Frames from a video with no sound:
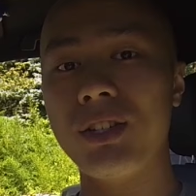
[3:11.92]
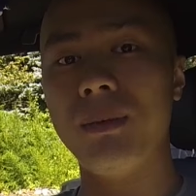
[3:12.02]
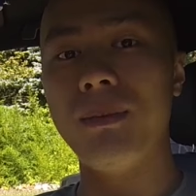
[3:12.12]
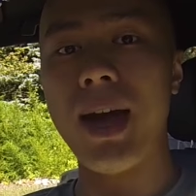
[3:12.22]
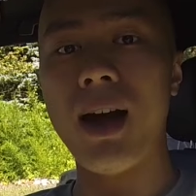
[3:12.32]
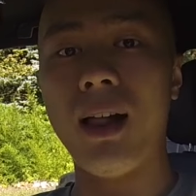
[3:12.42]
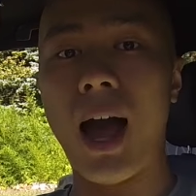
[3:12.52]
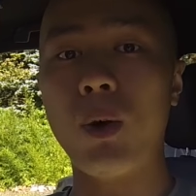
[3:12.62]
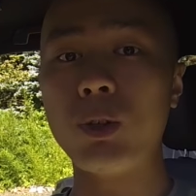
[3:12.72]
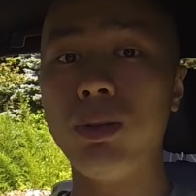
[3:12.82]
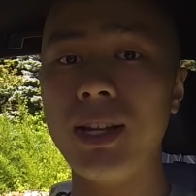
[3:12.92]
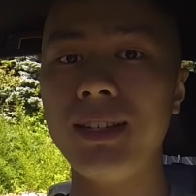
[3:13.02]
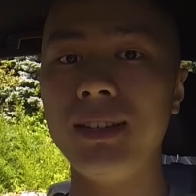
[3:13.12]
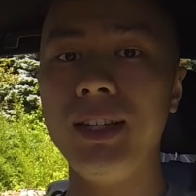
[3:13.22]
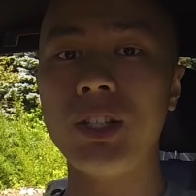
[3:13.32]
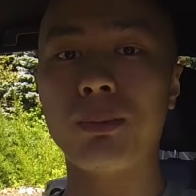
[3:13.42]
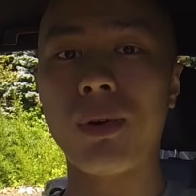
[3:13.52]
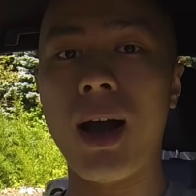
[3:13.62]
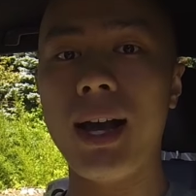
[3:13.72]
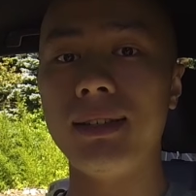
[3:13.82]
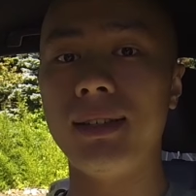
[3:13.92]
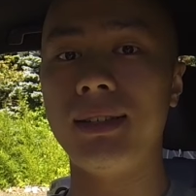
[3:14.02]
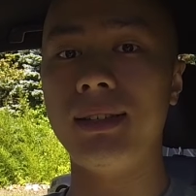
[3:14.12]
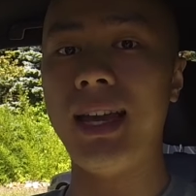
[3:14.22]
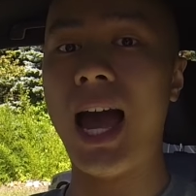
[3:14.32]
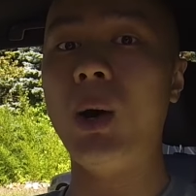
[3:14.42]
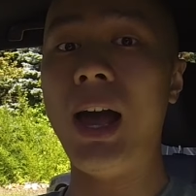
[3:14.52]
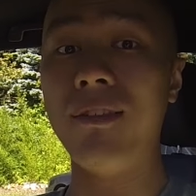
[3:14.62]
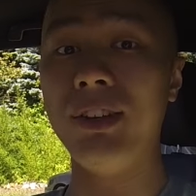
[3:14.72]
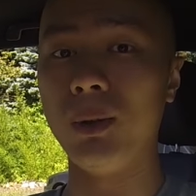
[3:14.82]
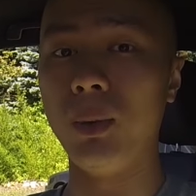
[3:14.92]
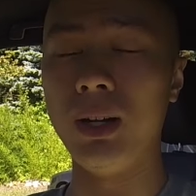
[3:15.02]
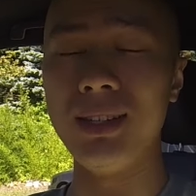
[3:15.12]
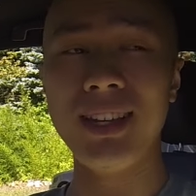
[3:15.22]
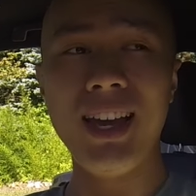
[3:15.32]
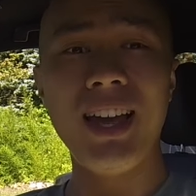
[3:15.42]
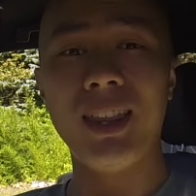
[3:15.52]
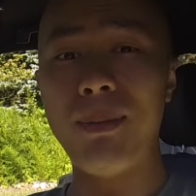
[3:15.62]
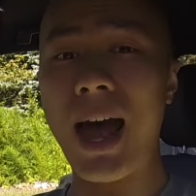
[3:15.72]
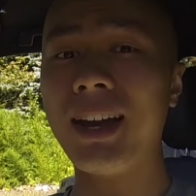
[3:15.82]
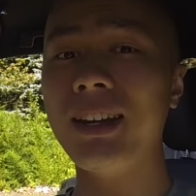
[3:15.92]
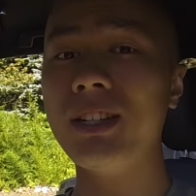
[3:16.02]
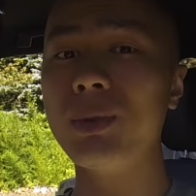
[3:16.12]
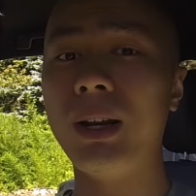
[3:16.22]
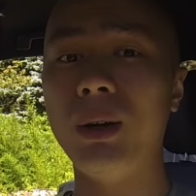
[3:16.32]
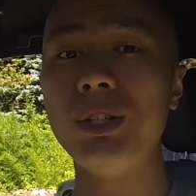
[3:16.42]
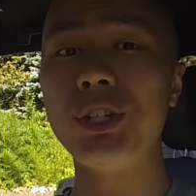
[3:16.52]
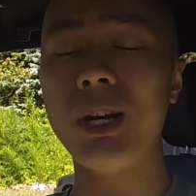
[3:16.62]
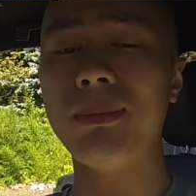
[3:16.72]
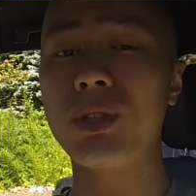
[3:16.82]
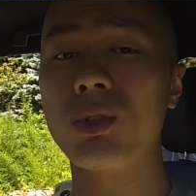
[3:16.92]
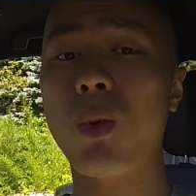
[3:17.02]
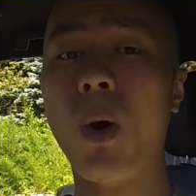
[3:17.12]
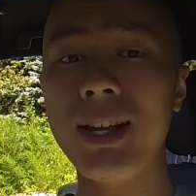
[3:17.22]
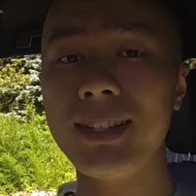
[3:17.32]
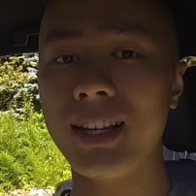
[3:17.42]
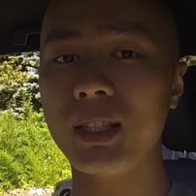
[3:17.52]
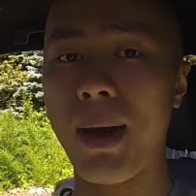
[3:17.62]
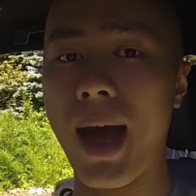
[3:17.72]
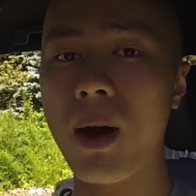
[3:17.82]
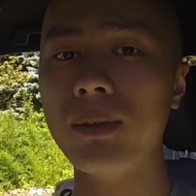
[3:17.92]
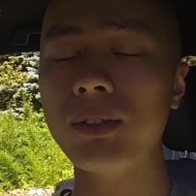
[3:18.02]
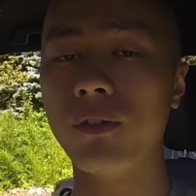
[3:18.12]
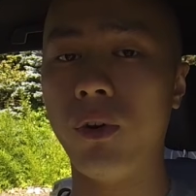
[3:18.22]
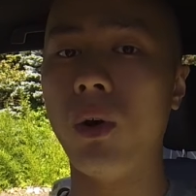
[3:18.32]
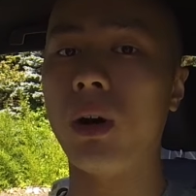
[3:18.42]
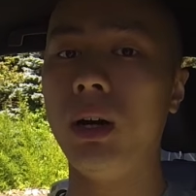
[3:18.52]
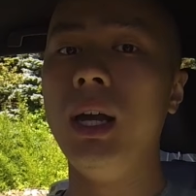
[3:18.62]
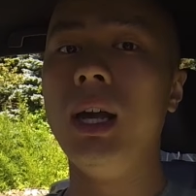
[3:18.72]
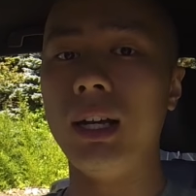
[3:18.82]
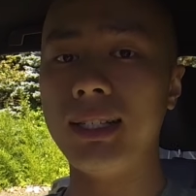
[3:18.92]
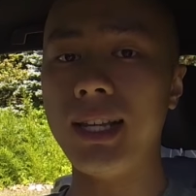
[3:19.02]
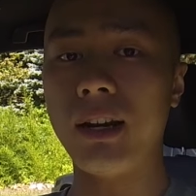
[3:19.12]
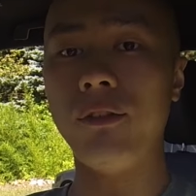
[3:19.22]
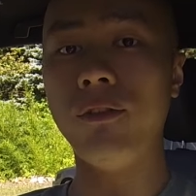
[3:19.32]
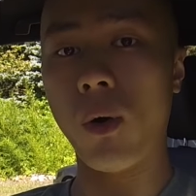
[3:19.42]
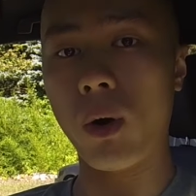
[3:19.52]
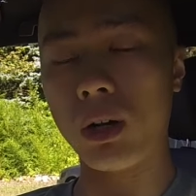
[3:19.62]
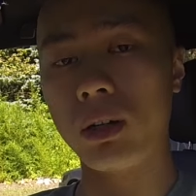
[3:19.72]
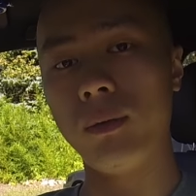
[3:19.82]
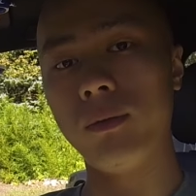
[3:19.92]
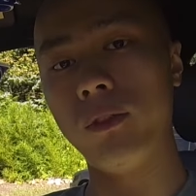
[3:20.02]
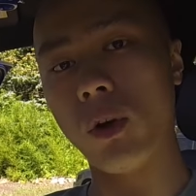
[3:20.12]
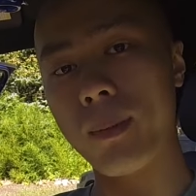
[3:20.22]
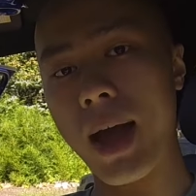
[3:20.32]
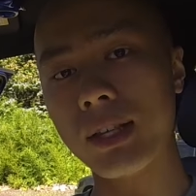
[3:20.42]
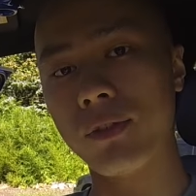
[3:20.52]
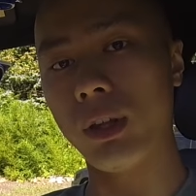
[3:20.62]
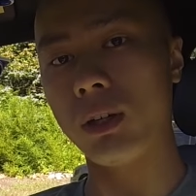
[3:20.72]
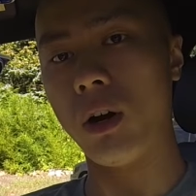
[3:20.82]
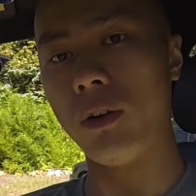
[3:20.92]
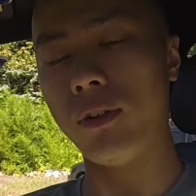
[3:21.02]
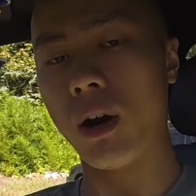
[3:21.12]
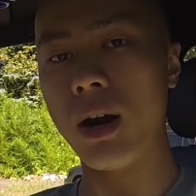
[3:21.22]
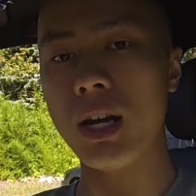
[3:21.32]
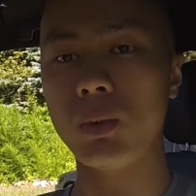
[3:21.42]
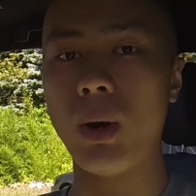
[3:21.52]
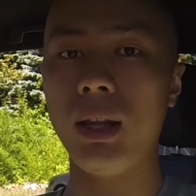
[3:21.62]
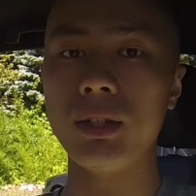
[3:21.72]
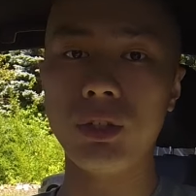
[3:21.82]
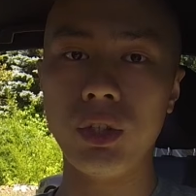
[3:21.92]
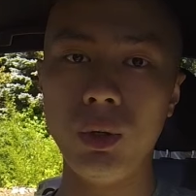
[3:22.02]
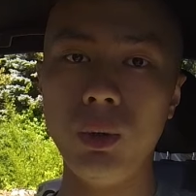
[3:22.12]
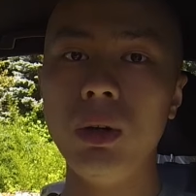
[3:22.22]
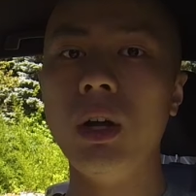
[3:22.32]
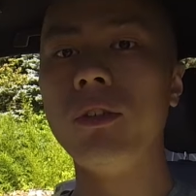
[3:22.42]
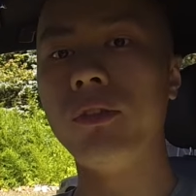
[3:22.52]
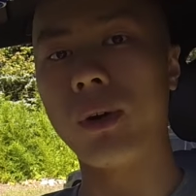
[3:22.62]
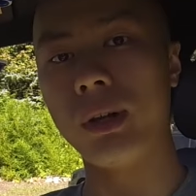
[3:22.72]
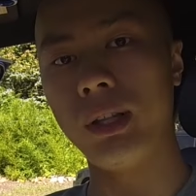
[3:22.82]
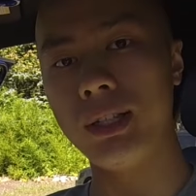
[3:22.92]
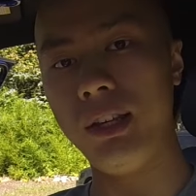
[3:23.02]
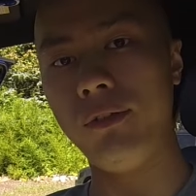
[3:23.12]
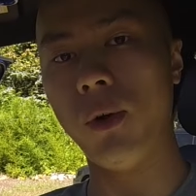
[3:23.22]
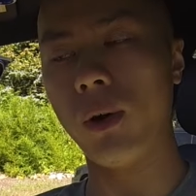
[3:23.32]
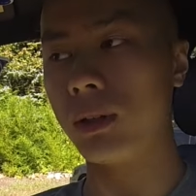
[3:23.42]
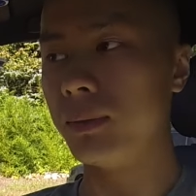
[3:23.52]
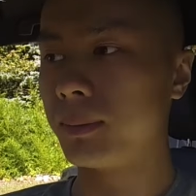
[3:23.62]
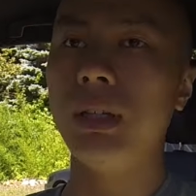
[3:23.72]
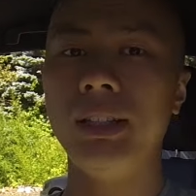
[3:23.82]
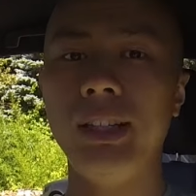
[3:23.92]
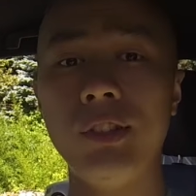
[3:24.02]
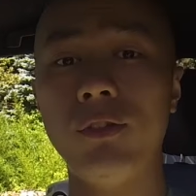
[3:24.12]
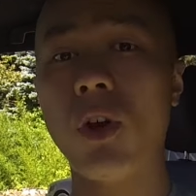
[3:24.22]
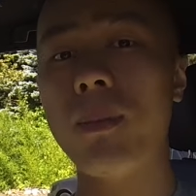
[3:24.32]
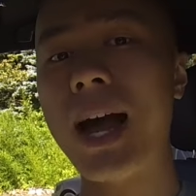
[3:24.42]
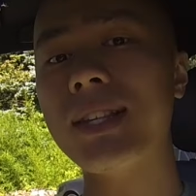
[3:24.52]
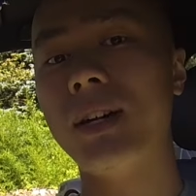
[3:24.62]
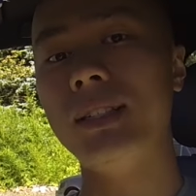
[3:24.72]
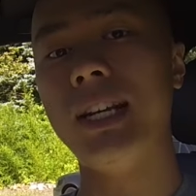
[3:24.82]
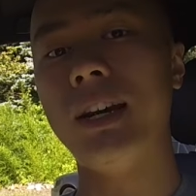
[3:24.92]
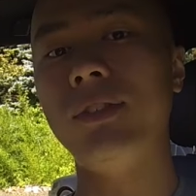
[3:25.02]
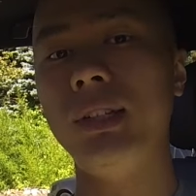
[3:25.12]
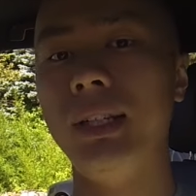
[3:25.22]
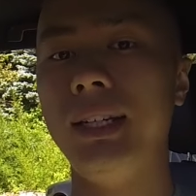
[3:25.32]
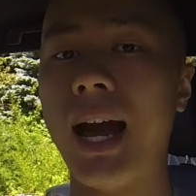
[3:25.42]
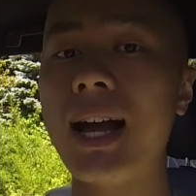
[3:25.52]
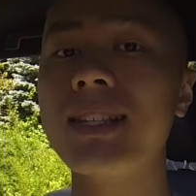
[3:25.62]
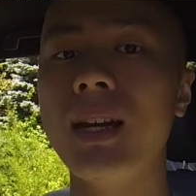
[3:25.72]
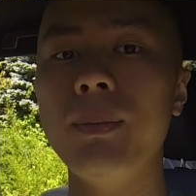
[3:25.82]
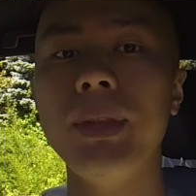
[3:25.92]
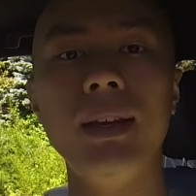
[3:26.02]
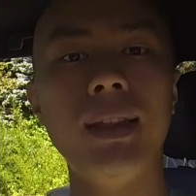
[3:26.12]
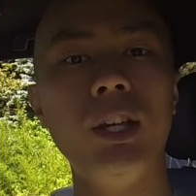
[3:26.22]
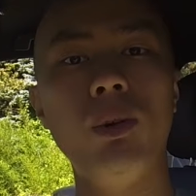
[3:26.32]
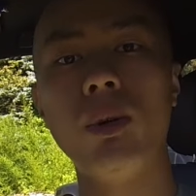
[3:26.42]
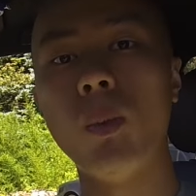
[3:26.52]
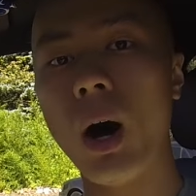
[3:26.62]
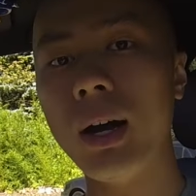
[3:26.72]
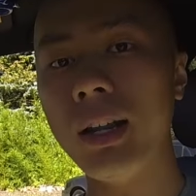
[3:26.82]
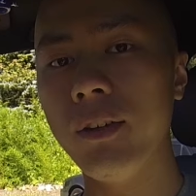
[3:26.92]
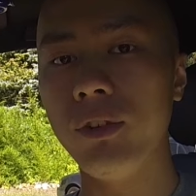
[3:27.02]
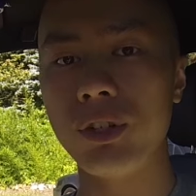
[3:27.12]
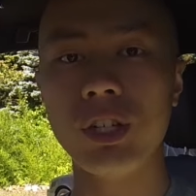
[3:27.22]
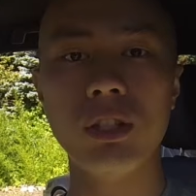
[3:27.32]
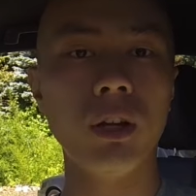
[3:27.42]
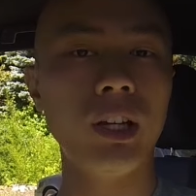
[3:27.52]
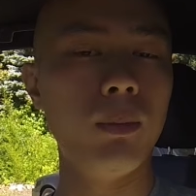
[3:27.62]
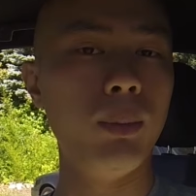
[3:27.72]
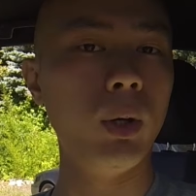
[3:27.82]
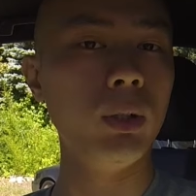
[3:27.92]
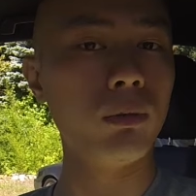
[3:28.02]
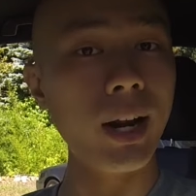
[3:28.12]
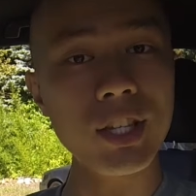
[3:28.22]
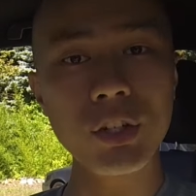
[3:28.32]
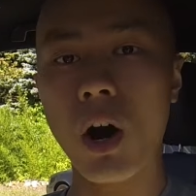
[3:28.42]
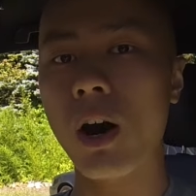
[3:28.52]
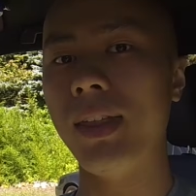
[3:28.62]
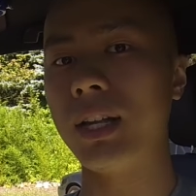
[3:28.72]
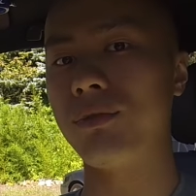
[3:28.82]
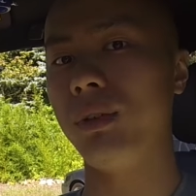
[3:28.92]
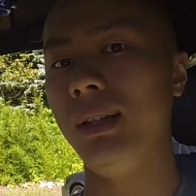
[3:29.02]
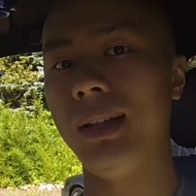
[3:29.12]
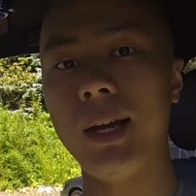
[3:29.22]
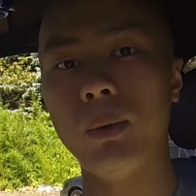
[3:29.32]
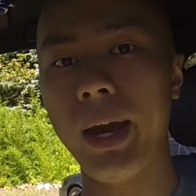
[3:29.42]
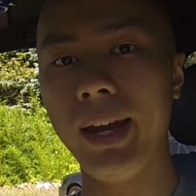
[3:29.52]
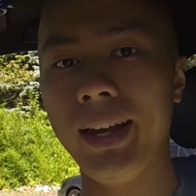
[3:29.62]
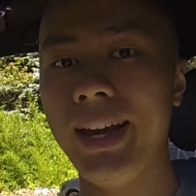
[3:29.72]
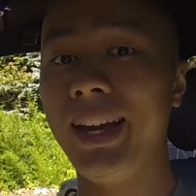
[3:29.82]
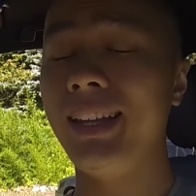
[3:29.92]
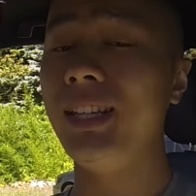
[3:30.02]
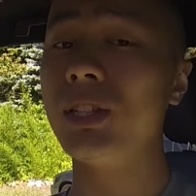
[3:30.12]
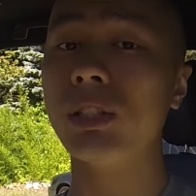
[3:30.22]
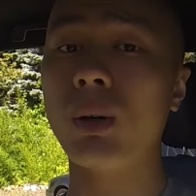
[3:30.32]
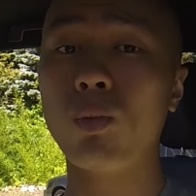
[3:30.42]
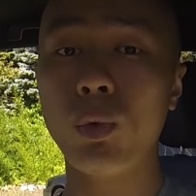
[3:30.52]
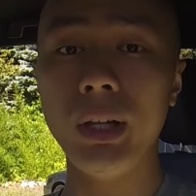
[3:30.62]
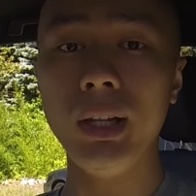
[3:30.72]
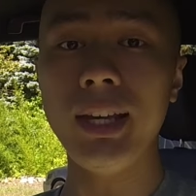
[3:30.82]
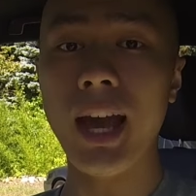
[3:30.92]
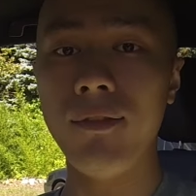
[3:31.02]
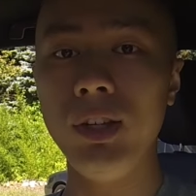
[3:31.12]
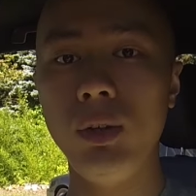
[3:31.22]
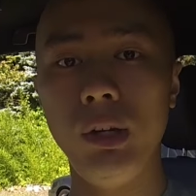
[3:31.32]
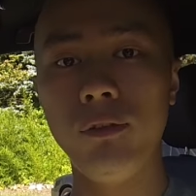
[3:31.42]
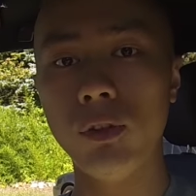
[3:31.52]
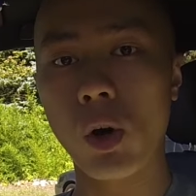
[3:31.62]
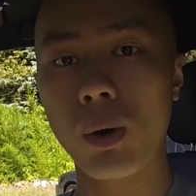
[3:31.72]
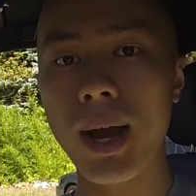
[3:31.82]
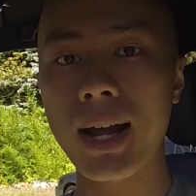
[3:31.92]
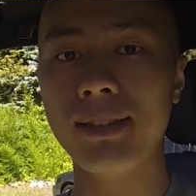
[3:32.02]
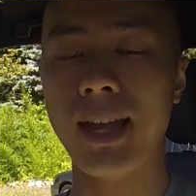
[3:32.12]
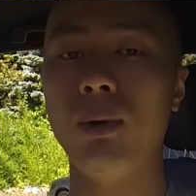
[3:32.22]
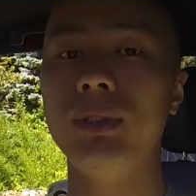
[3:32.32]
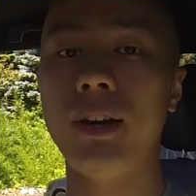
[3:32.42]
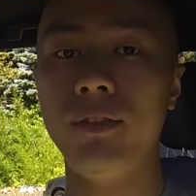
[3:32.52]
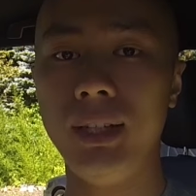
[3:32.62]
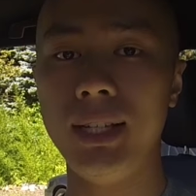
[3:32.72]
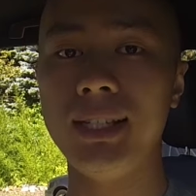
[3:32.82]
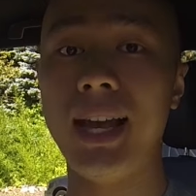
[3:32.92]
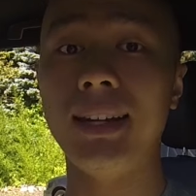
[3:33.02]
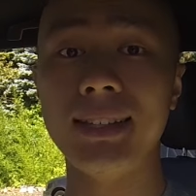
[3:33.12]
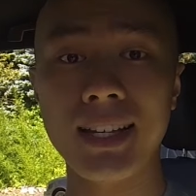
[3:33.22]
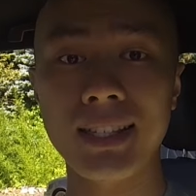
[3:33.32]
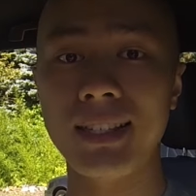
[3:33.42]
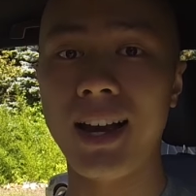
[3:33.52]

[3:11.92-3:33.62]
in the mail, I was pleasantly surprised to see how heavy it was. The package, when it was shipped, was 26 pounds for a set of 4 floor mats for the Golf R as well as 2 for the Z4. These floor mats are definitely not something that you would want if you're just looking to build a race car that's really lightweight. These are some really heavy-duty floor mats that will definitely stand the test of